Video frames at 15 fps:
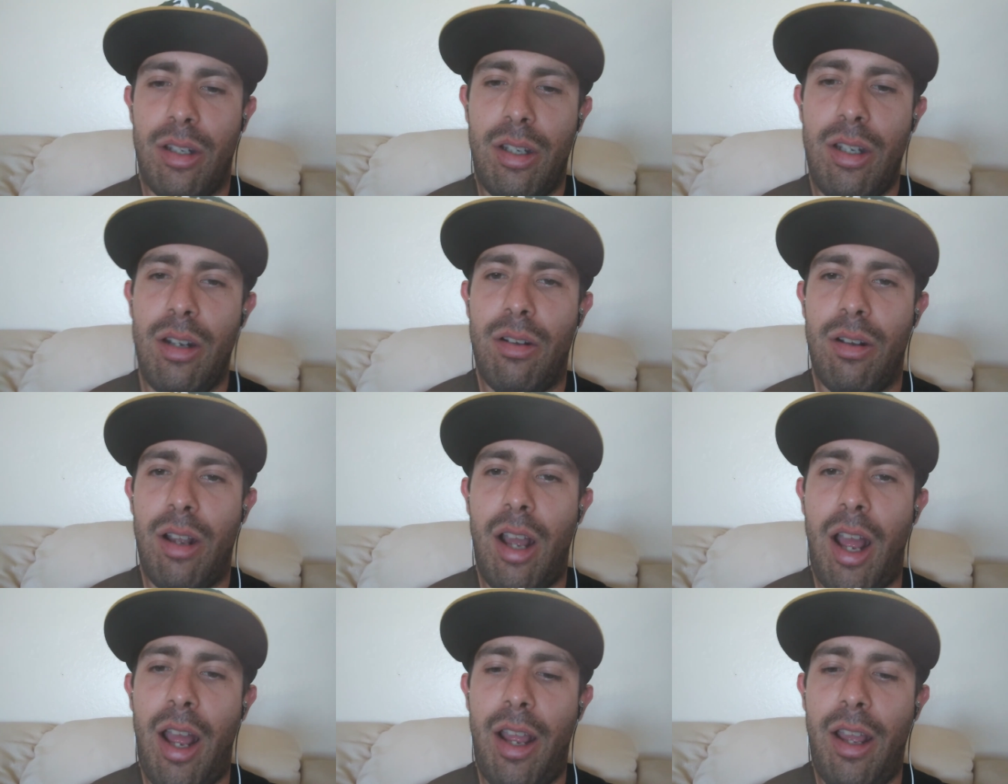You know,
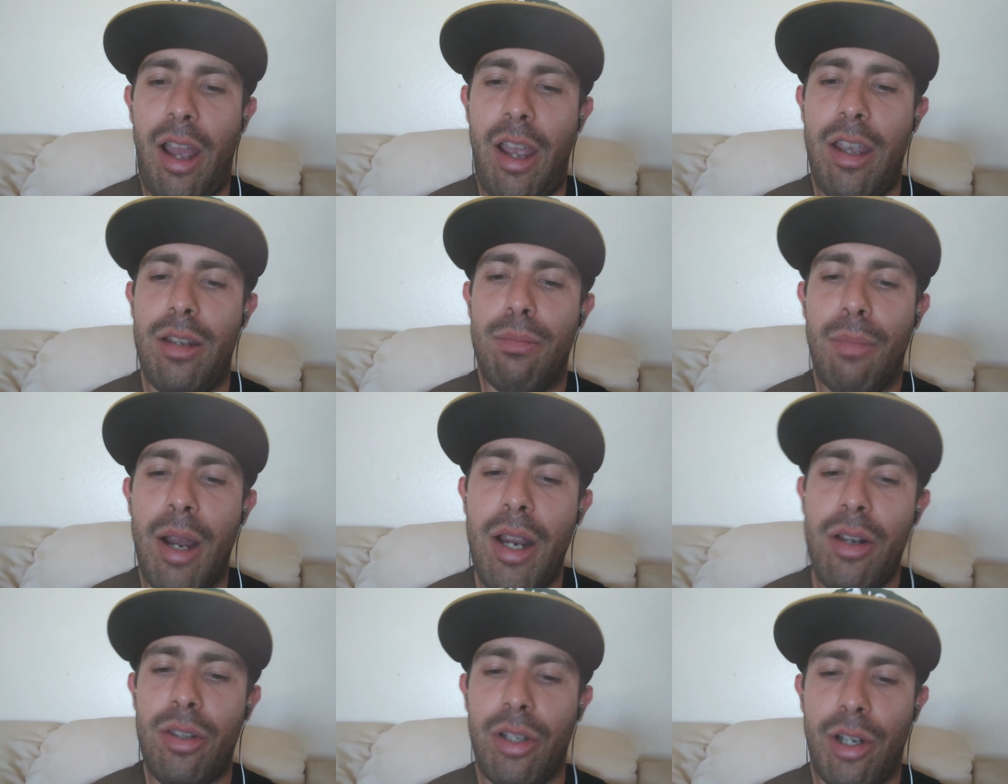I, I
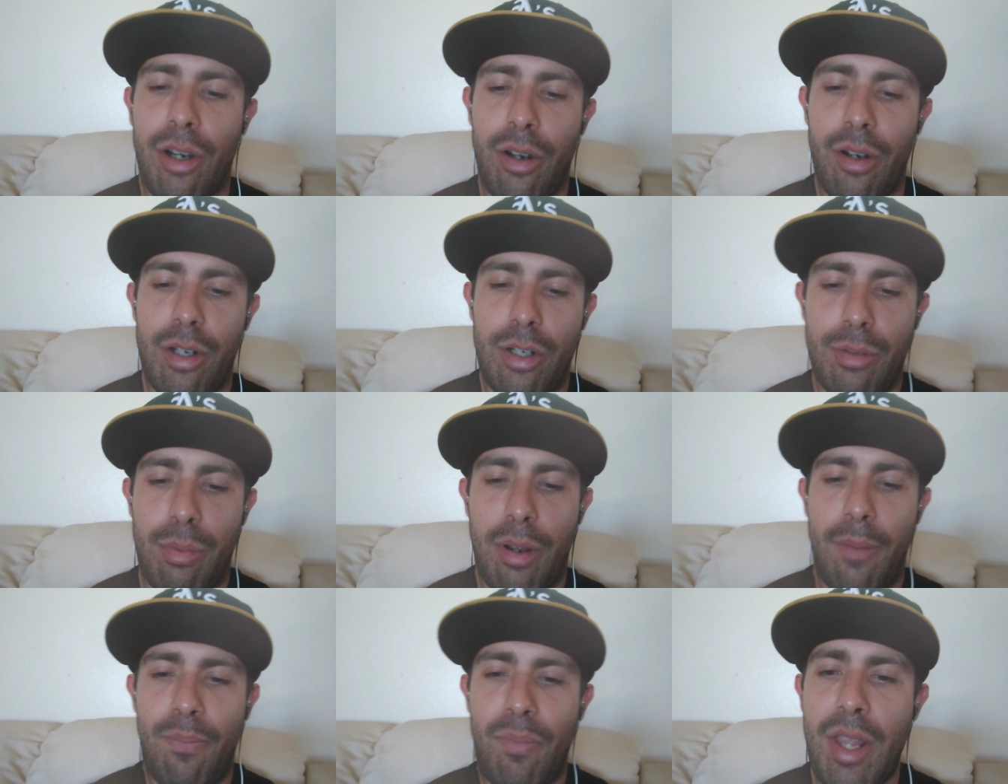admire the courage,
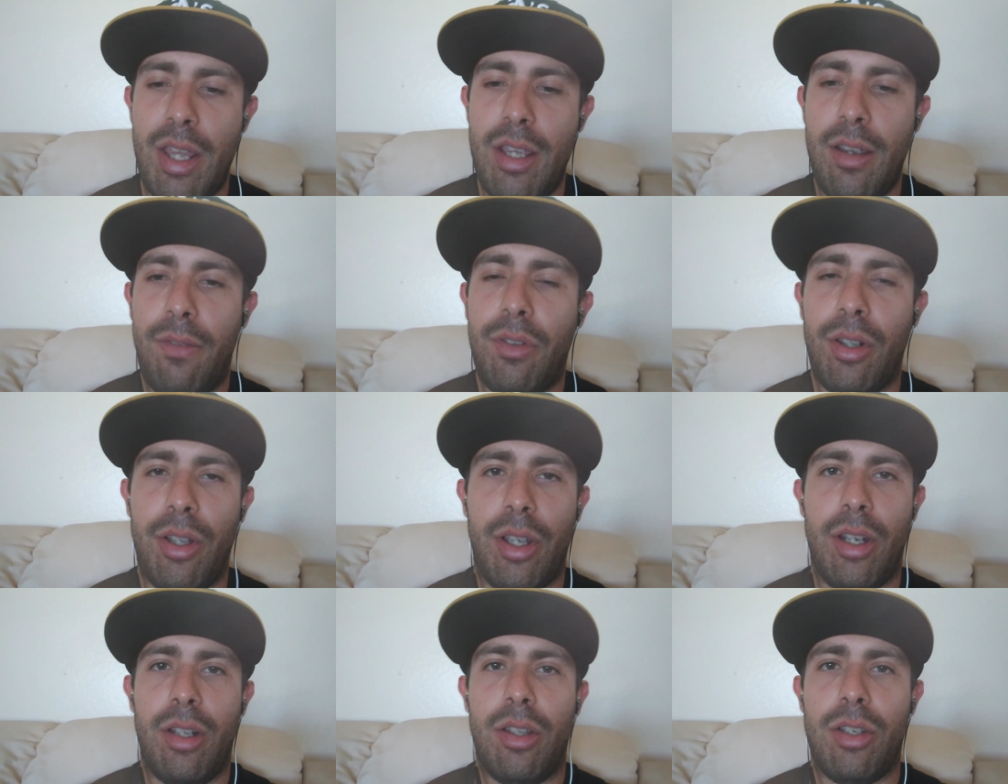but you have to look
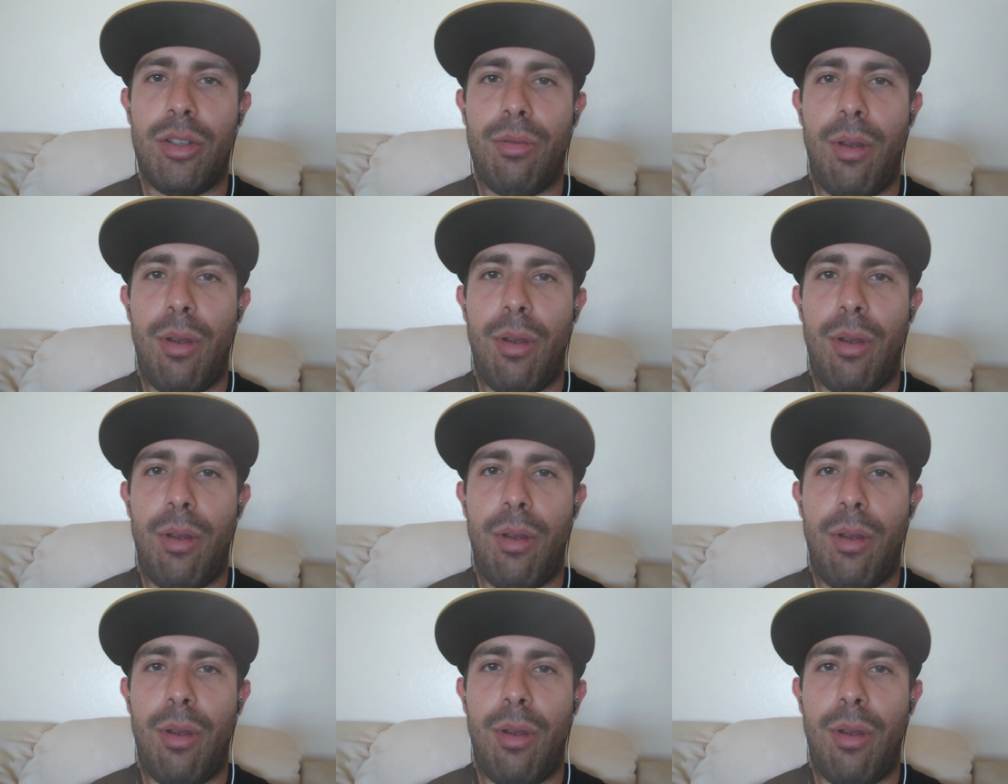at it this way.